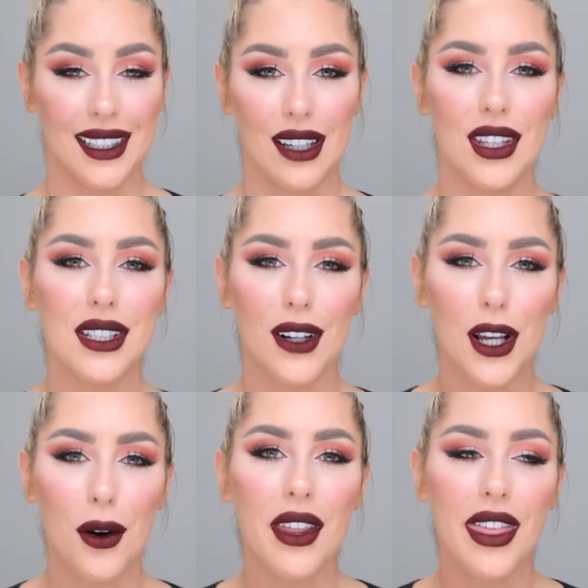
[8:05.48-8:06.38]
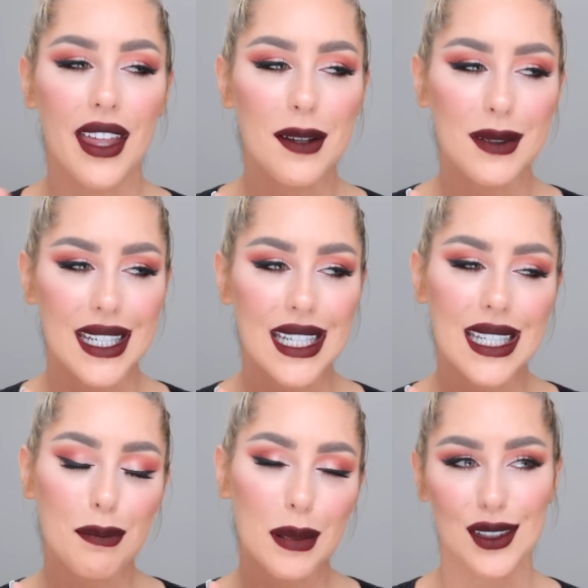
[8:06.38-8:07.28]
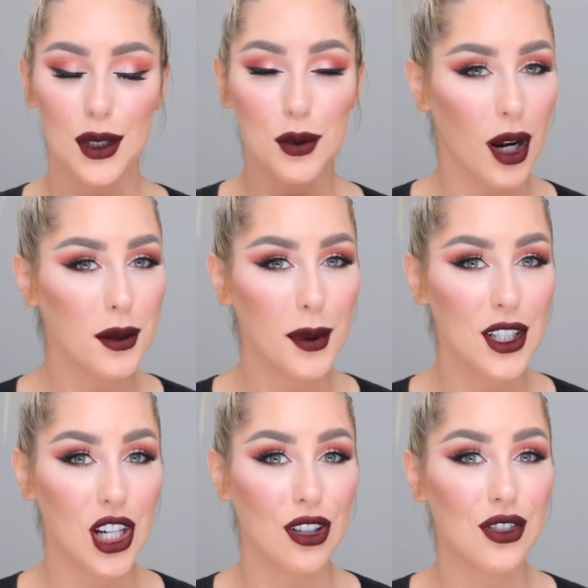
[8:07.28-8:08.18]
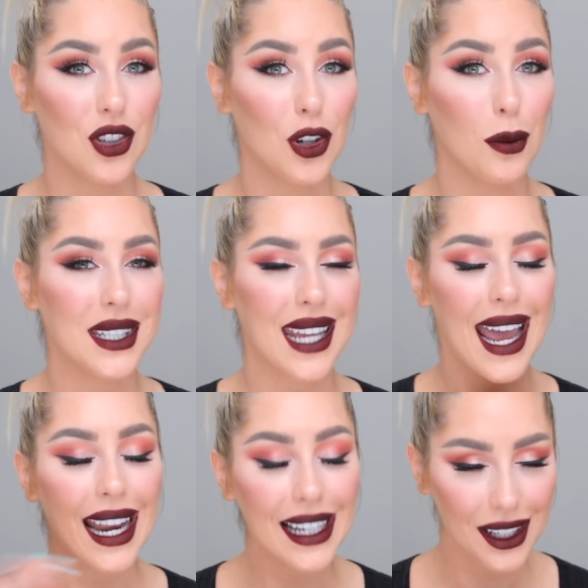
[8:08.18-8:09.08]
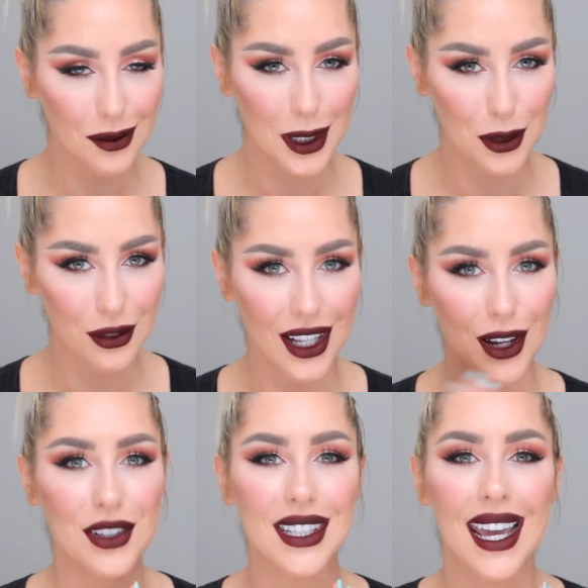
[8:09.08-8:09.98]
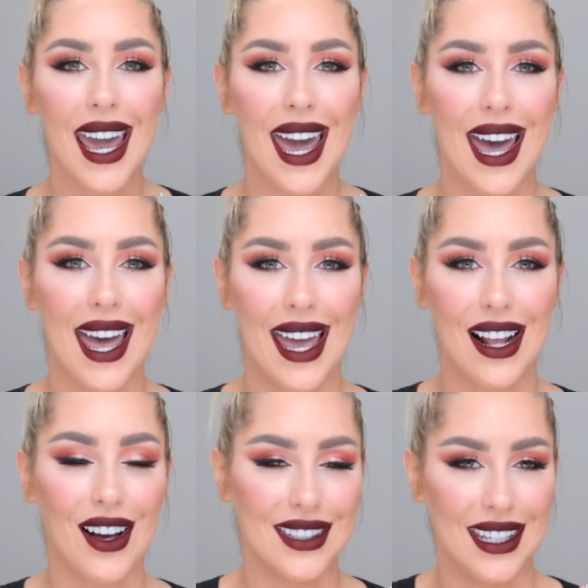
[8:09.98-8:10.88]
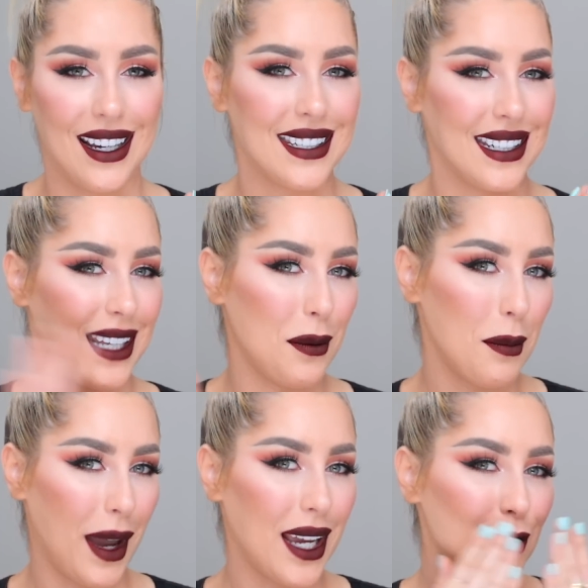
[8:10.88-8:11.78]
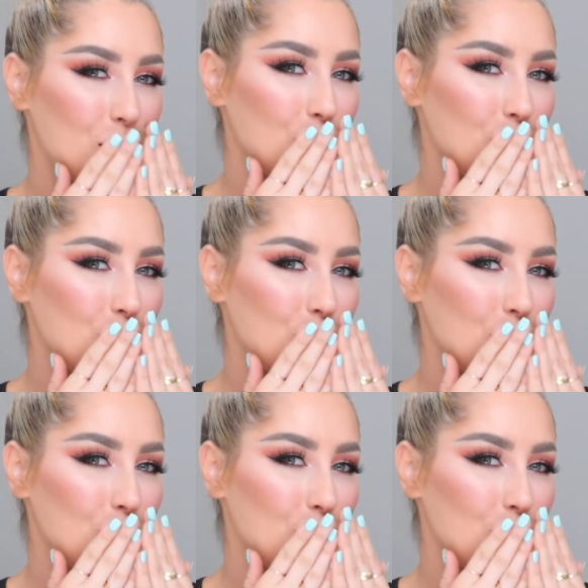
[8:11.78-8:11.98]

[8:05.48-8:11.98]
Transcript: give this video a thumbs up, subscribe to my channel so you don't miss any of my new videos, and I'll see you guys next time. Bye.